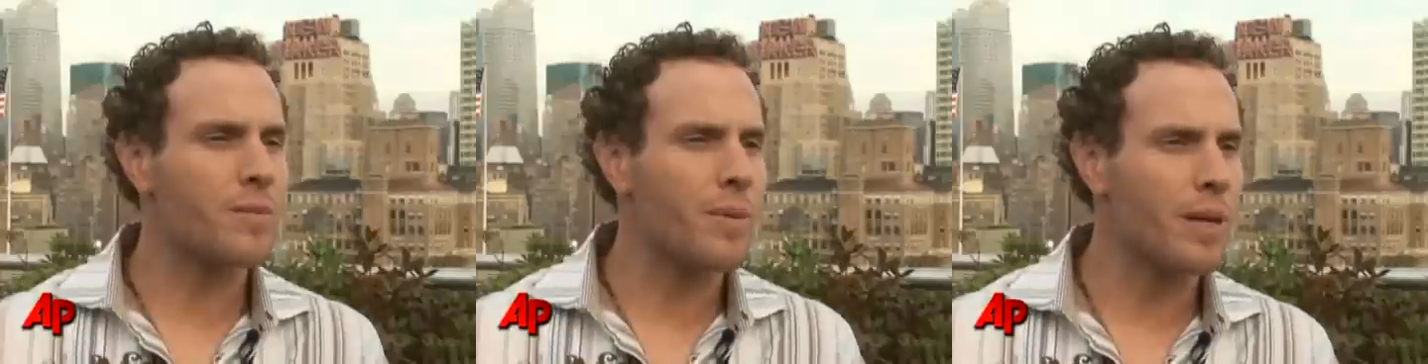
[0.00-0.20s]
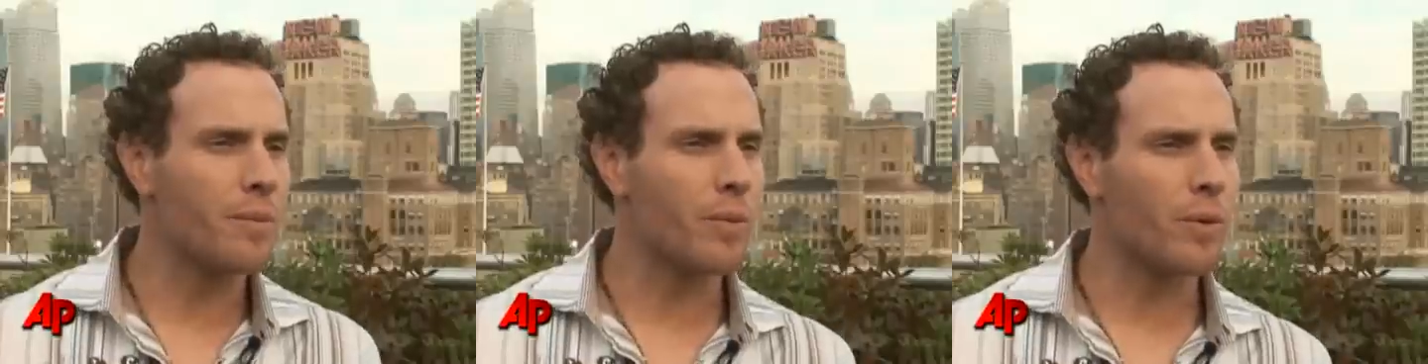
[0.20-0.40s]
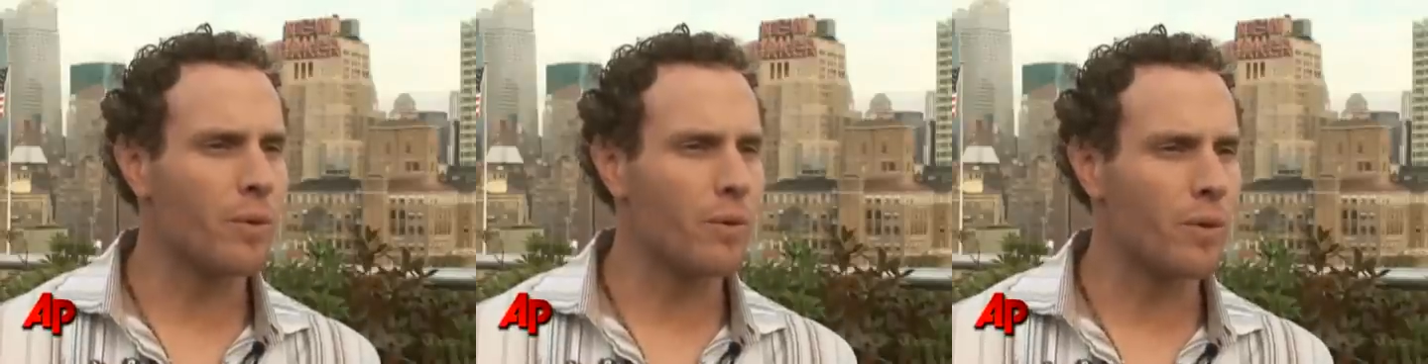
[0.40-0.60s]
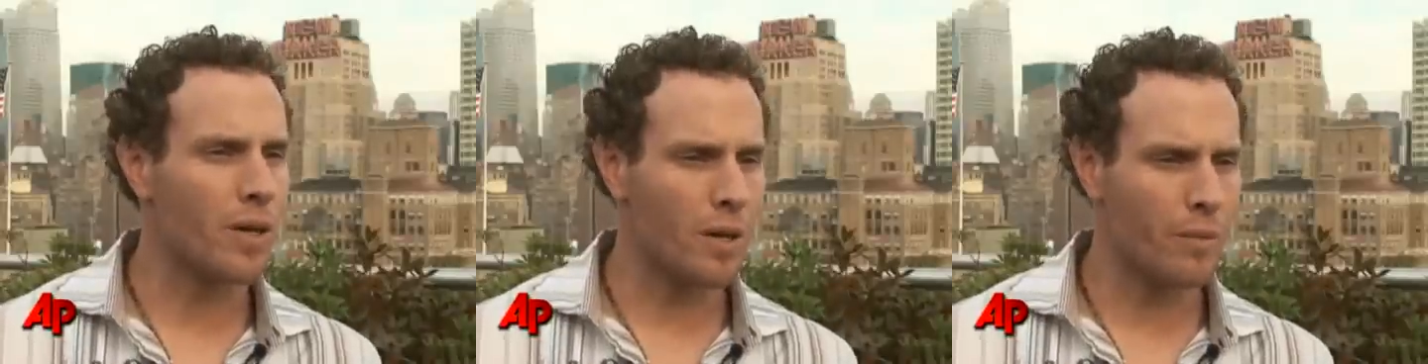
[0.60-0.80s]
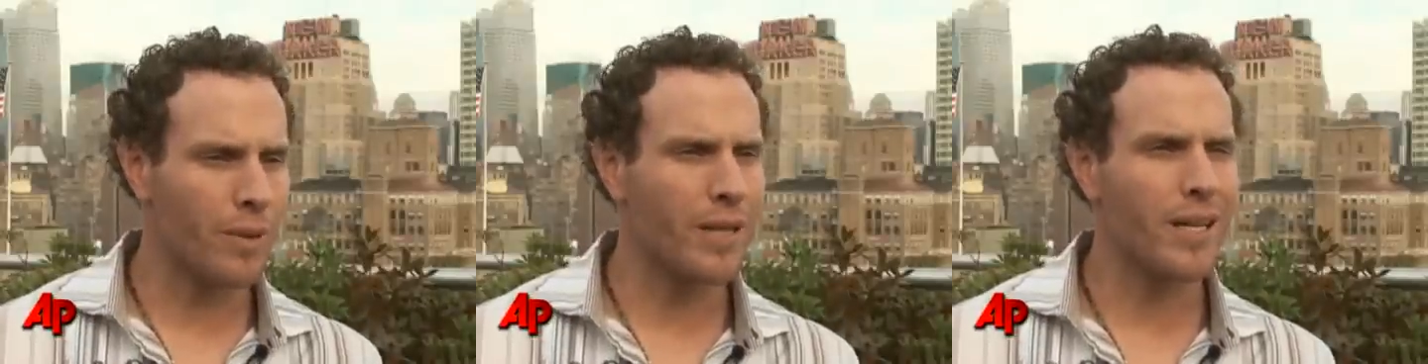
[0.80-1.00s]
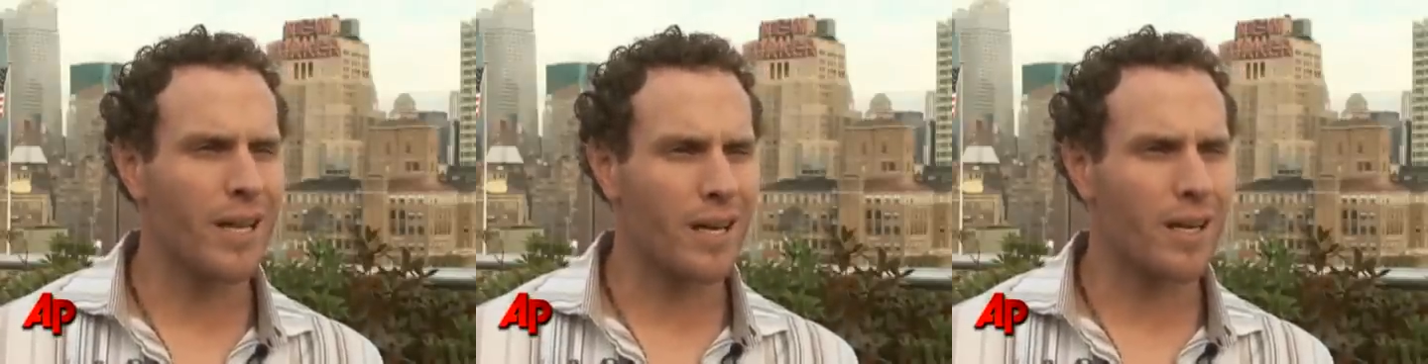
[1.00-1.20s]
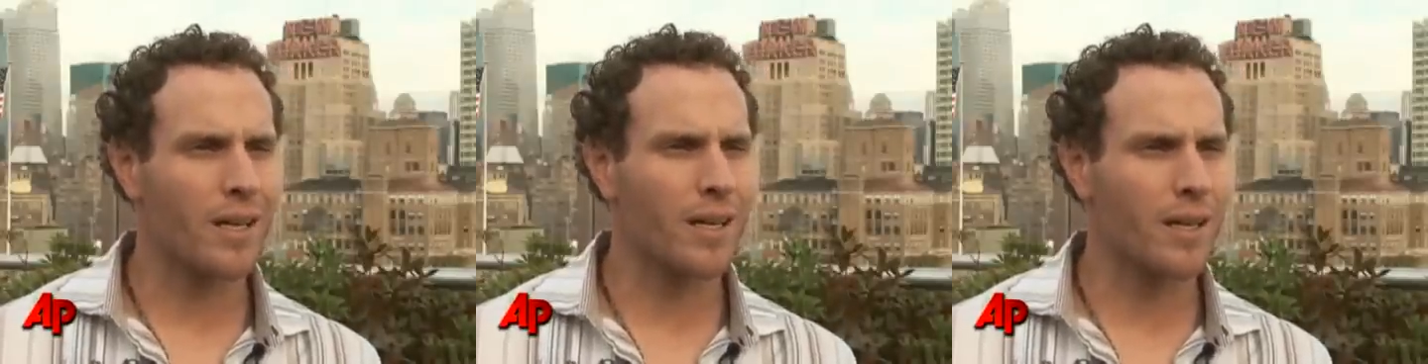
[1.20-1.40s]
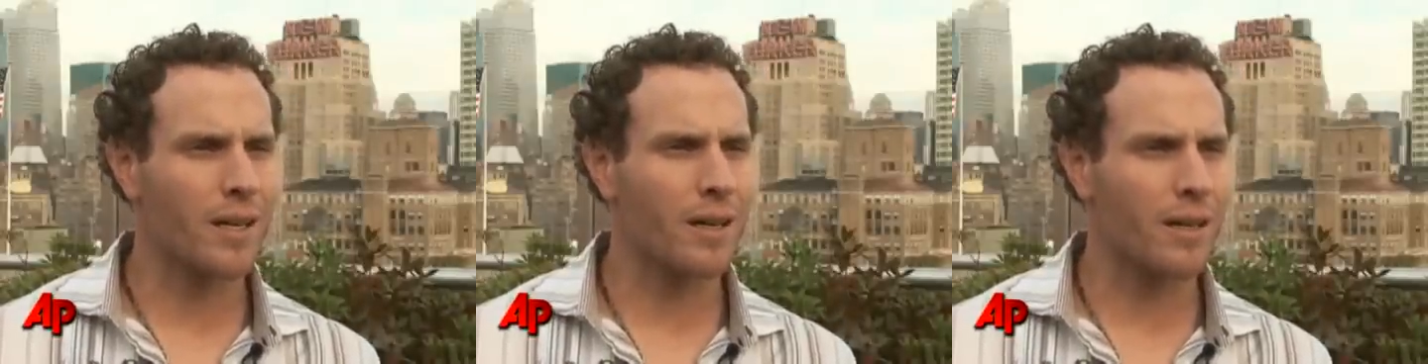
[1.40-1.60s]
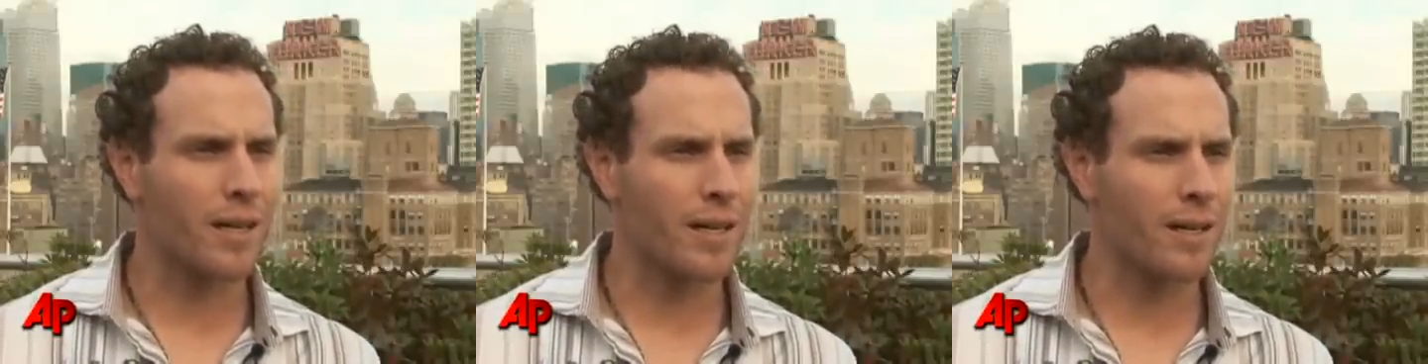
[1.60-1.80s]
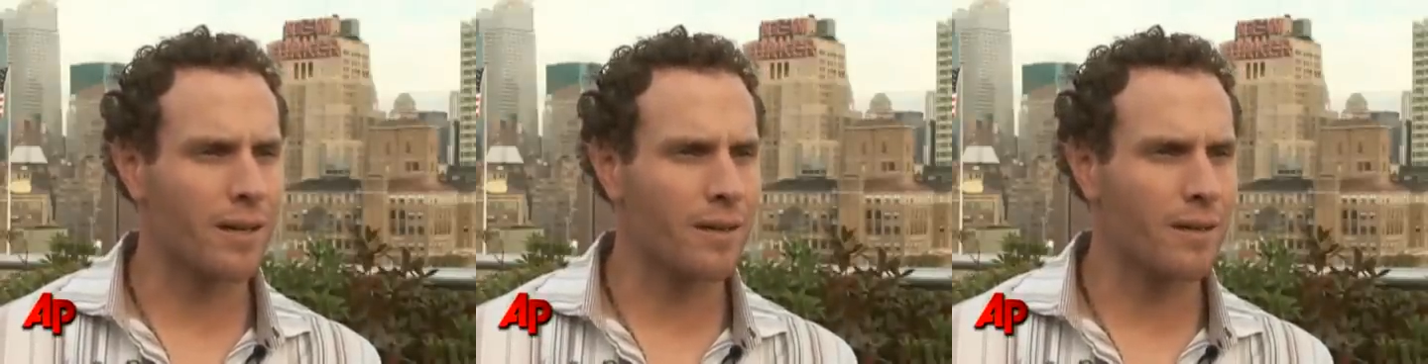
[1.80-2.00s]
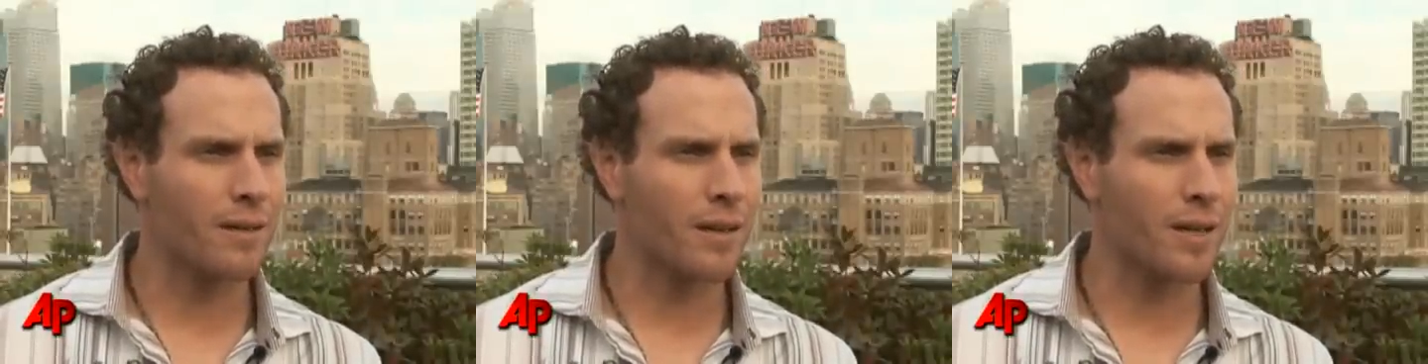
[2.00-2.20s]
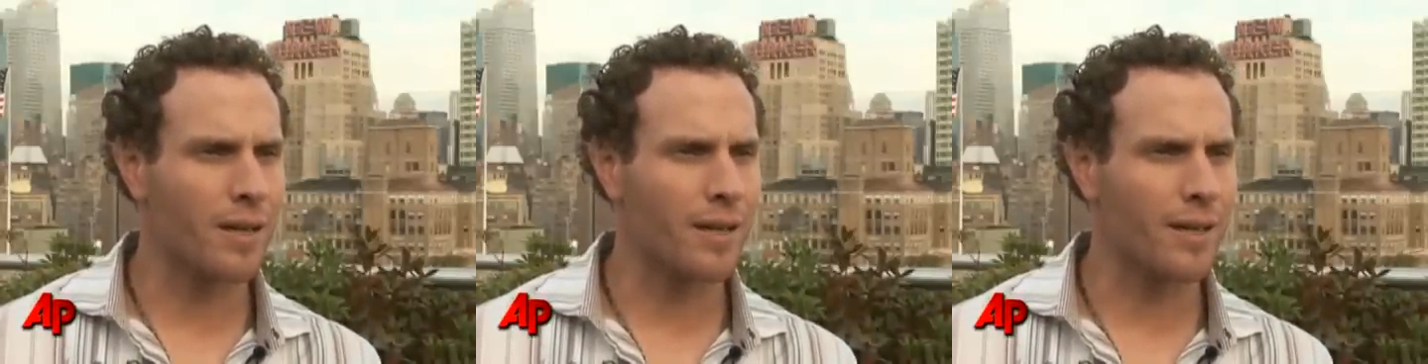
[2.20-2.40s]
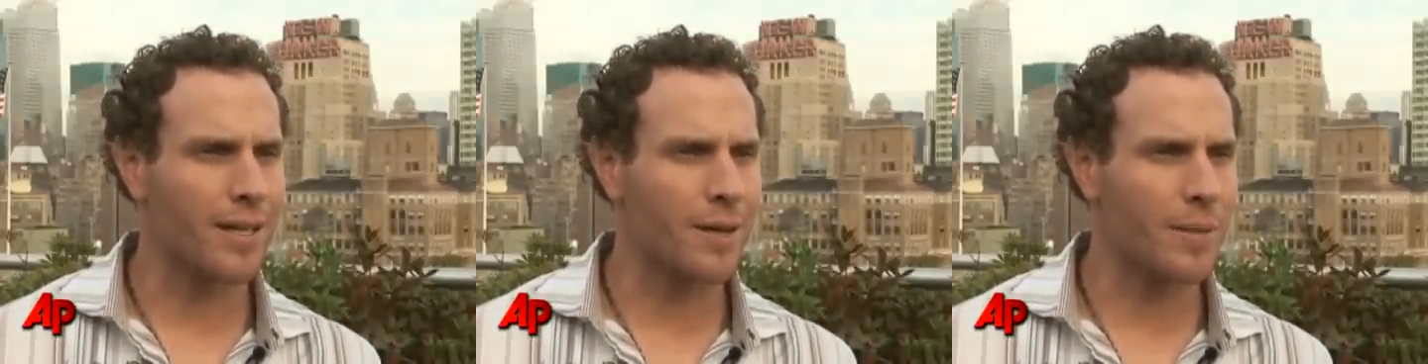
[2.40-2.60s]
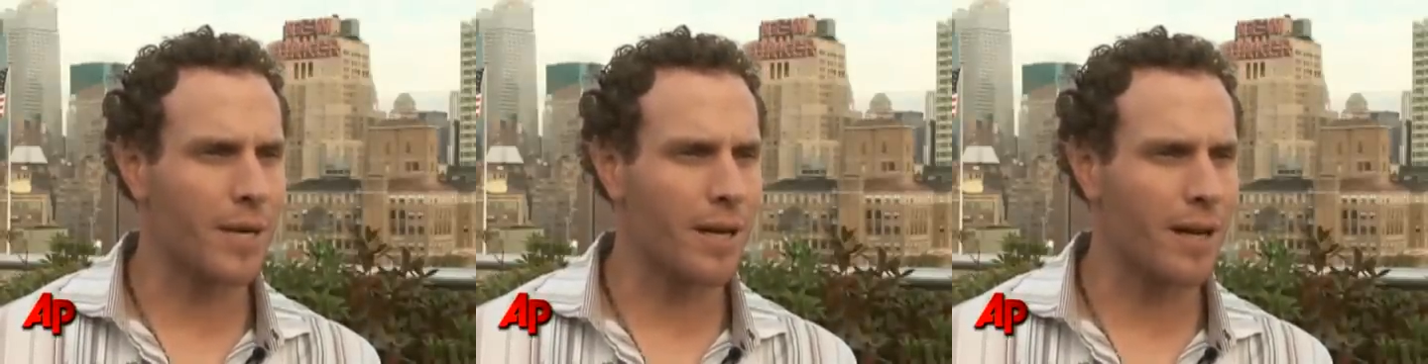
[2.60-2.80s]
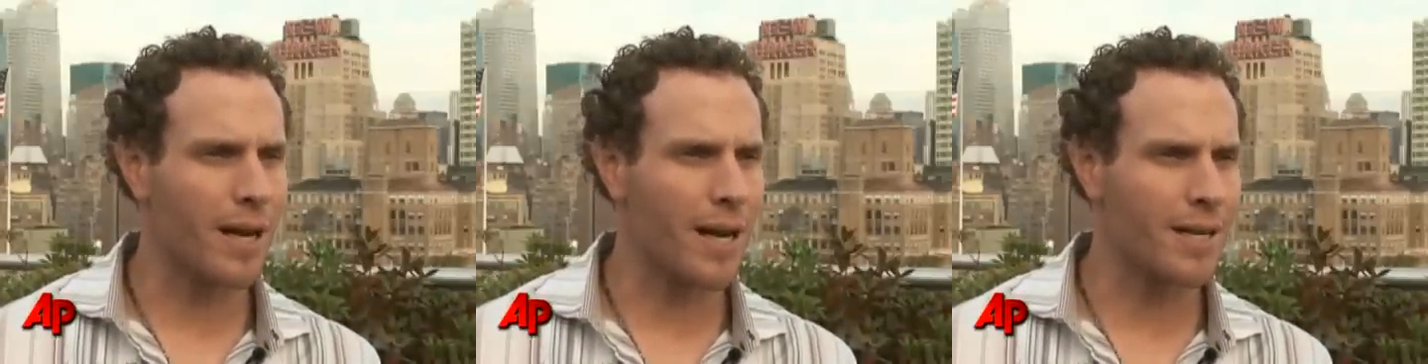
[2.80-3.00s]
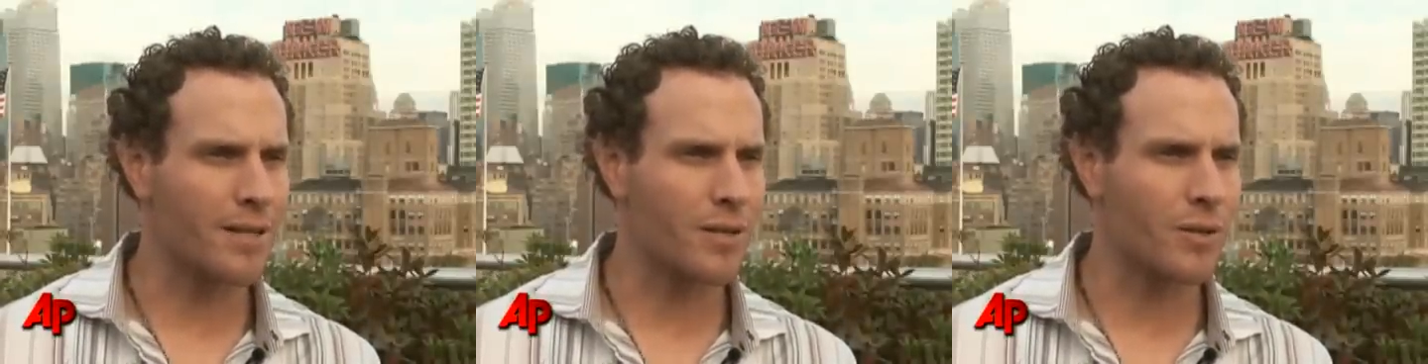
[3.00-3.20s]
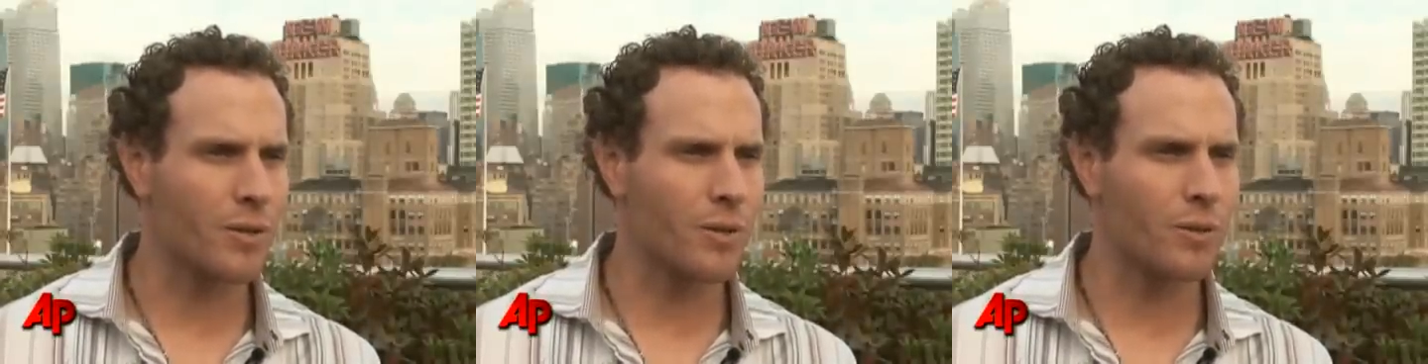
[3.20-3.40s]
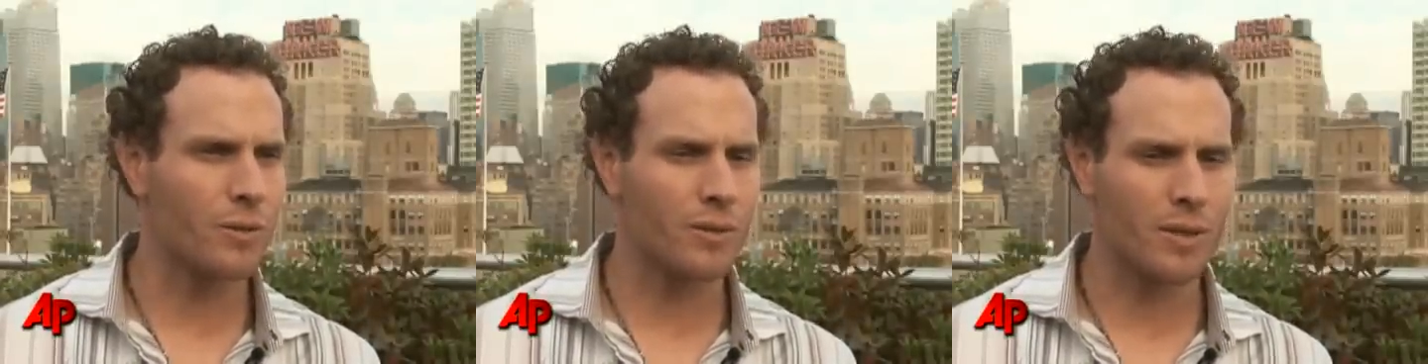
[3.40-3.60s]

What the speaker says: people being that clean-cut kid coming out of high school?